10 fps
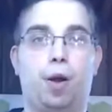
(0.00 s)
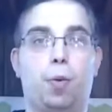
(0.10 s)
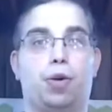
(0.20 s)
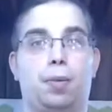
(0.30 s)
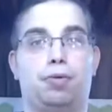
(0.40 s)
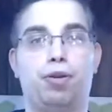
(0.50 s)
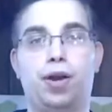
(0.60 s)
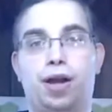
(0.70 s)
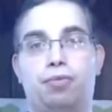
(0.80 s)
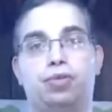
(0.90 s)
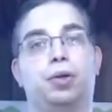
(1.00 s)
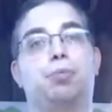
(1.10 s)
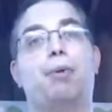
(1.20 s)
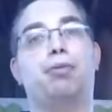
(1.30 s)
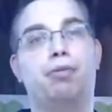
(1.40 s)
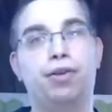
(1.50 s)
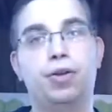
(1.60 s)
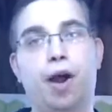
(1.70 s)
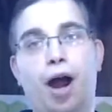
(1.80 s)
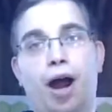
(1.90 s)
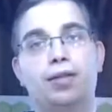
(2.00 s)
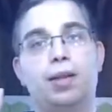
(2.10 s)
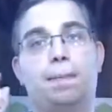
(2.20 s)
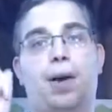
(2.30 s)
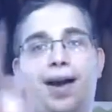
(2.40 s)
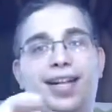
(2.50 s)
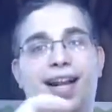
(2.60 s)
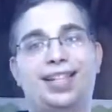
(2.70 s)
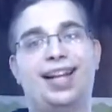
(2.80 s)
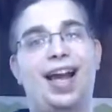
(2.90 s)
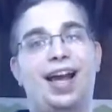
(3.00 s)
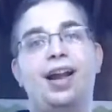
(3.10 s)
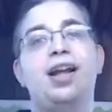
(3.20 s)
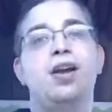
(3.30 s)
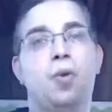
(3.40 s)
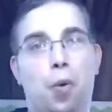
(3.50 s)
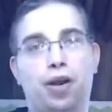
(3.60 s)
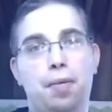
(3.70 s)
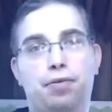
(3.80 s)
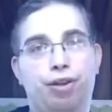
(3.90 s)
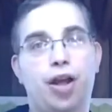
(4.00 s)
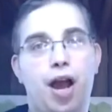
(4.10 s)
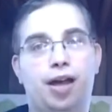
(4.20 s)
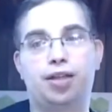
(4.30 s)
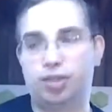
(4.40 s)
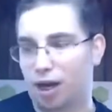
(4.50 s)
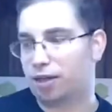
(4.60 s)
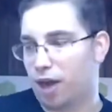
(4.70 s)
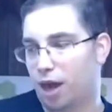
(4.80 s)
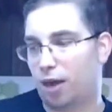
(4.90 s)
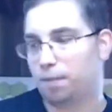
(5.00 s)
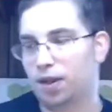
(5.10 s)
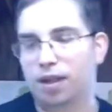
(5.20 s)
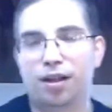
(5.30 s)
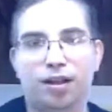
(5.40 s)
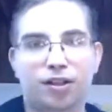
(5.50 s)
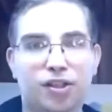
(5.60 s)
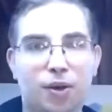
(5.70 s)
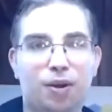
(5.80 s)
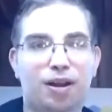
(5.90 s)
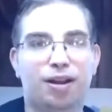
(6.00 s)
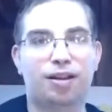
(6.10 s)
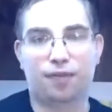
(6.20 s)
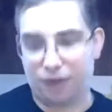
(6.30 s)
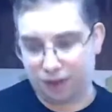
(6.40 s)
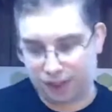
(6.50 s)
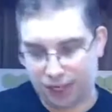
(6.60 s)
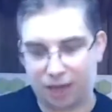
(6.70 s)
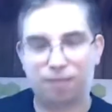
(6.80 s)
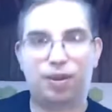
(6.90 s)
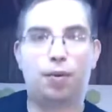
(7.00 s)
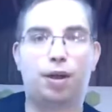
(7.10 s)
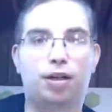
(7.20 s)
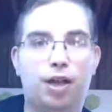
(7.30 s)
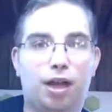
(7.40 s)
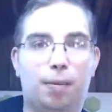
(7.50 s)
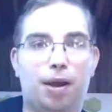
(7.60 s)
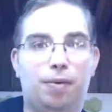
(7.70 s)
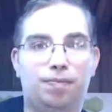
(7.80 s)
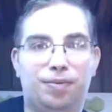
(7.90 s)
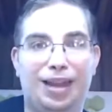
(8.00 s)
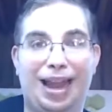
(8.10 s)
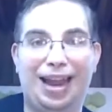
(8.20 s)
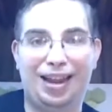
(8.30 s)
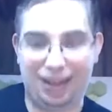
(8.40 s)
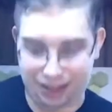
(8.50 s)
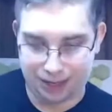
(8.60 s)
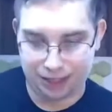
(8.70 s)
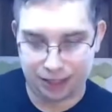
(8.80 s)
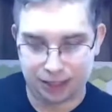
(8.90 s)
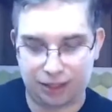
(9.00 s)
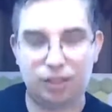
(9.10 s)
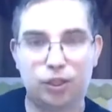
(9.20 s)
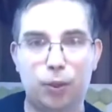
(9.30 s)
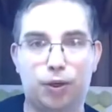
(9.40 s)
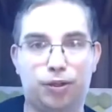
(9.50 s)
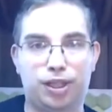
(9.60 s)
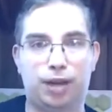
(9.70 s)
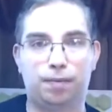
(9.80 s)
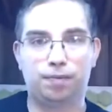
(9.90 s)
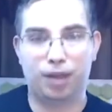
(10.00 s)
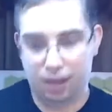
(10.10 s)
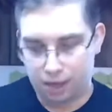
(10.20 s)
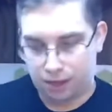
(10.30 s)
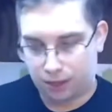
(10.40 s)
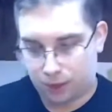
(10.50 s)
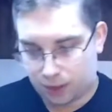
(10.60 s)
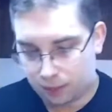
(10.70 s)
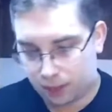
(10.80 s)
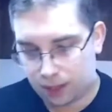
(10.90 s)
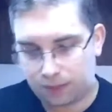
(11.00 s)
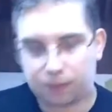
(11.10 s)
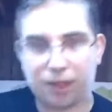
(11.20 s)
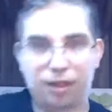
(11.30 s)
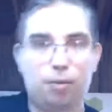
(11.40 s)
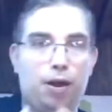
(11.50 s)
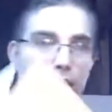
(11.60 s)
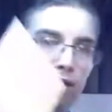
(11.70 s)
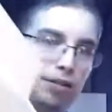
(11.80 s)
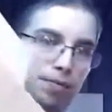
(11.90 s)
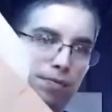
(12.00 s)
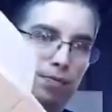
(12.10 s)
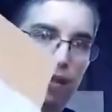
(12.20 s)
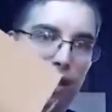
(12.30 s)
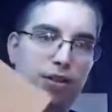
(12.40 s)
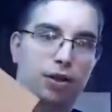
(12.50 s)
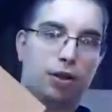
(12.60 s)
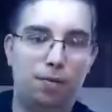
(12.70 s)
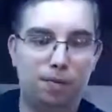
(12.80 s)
Wargaming Recon. We'll do a proper review on the podcast at wargamingrecon.com. So the first set that we're going to talk about is the Tudor set. And so it comes in a little box, like so,